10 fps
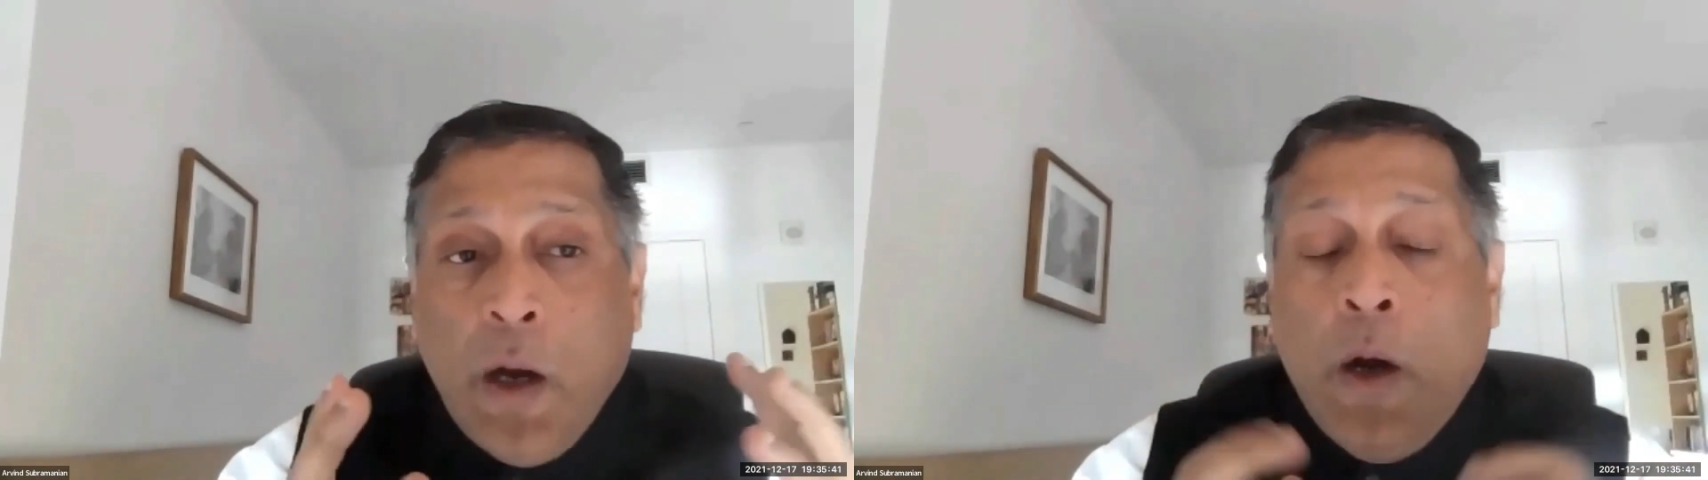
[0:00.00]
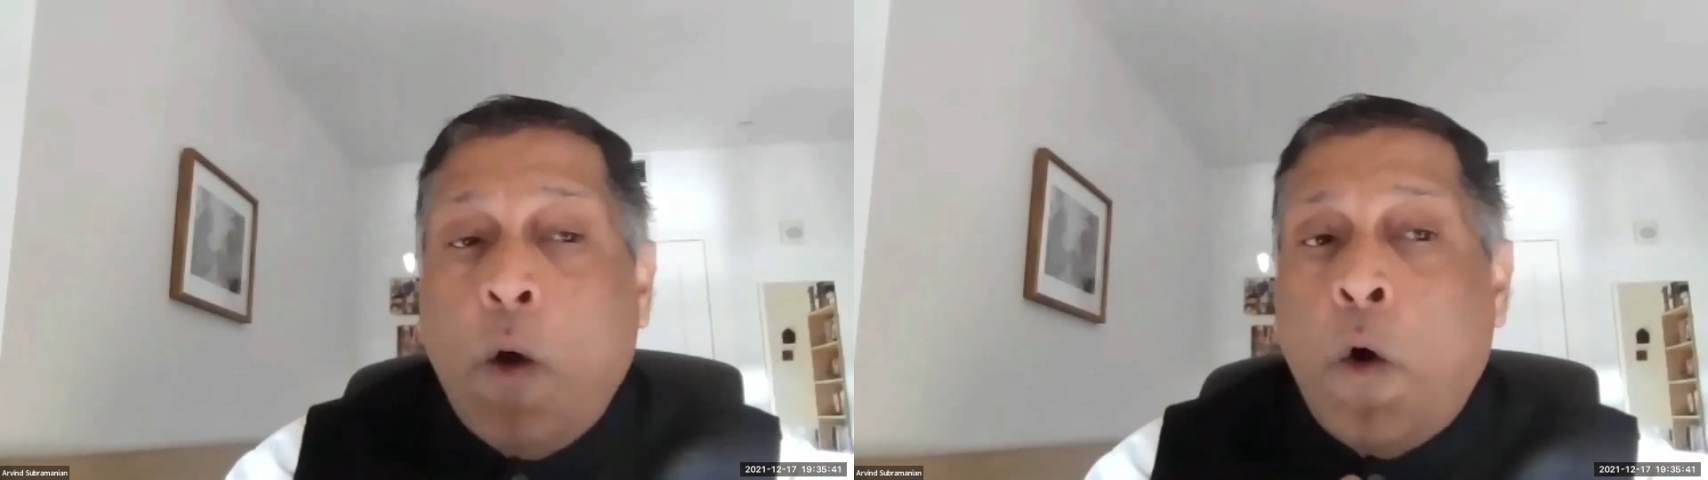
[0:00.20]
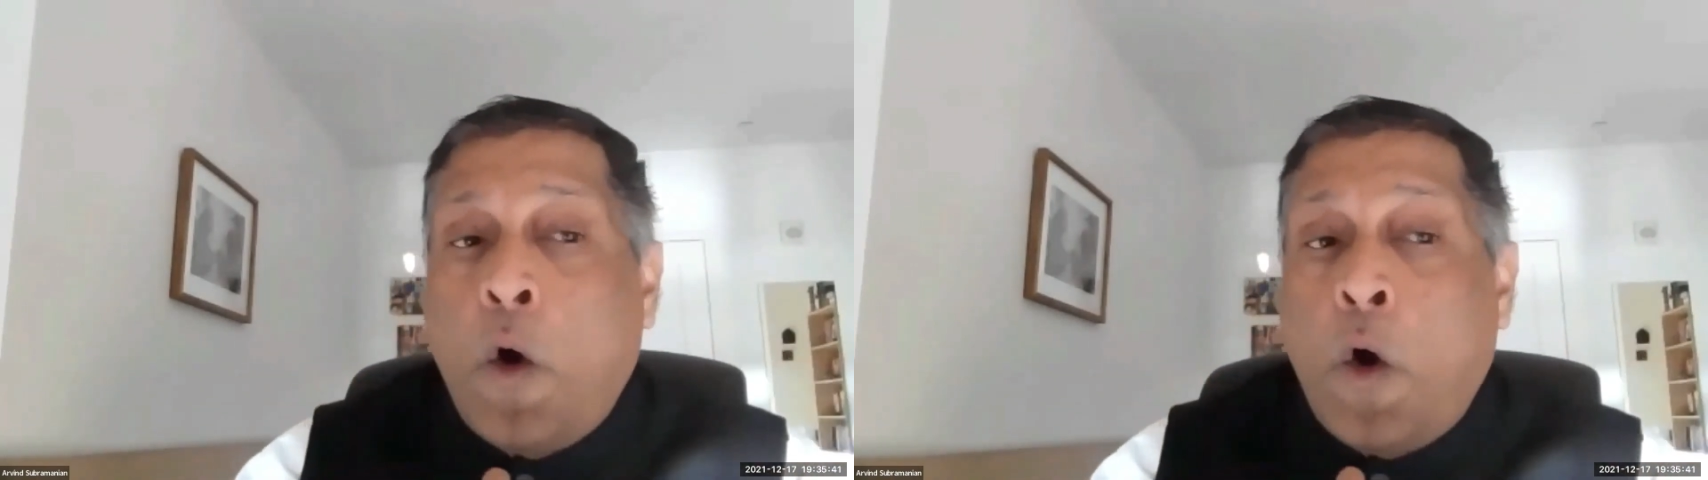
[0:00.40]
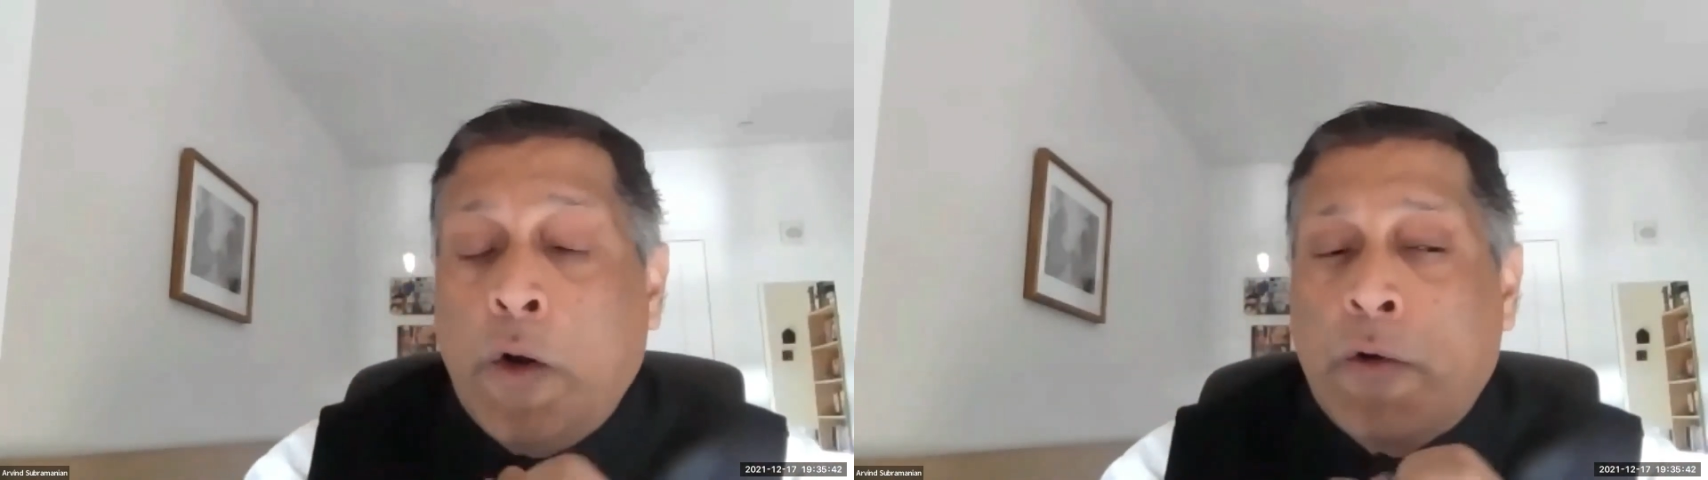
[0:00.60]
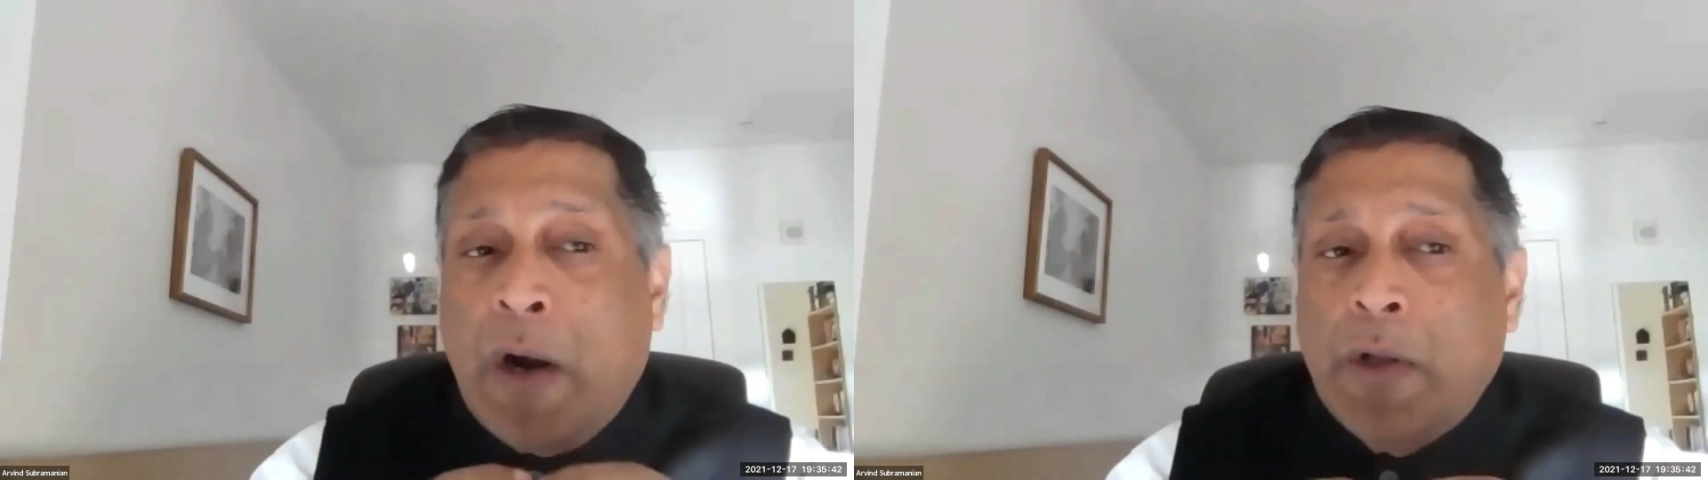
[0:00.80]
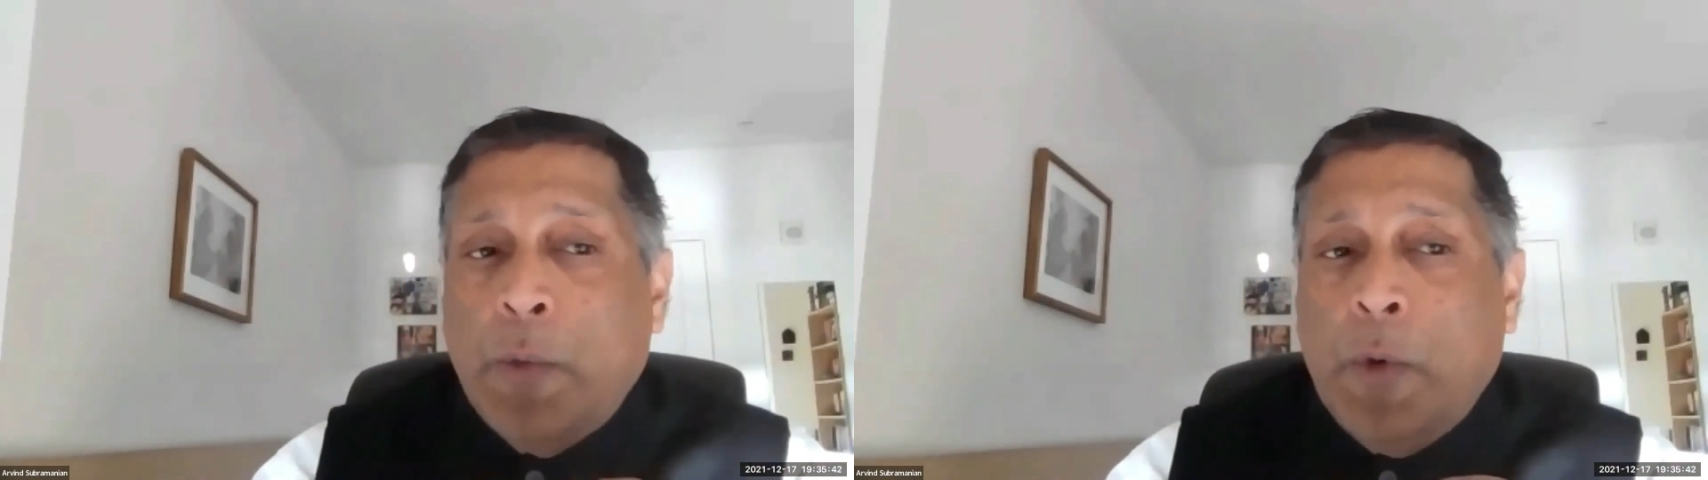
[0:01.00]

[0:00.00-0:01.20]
all around the